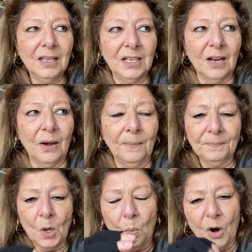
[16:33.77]
You know,
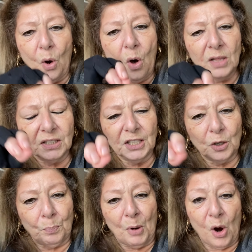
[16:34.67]
we're all a
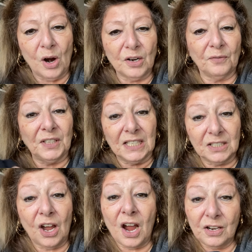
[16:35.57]
little part of the
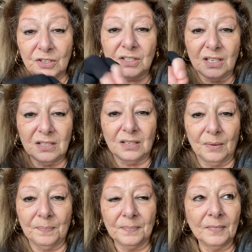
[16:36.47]
entire
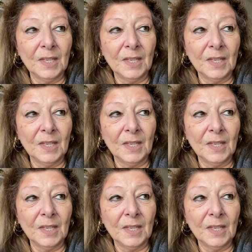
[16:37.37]
system.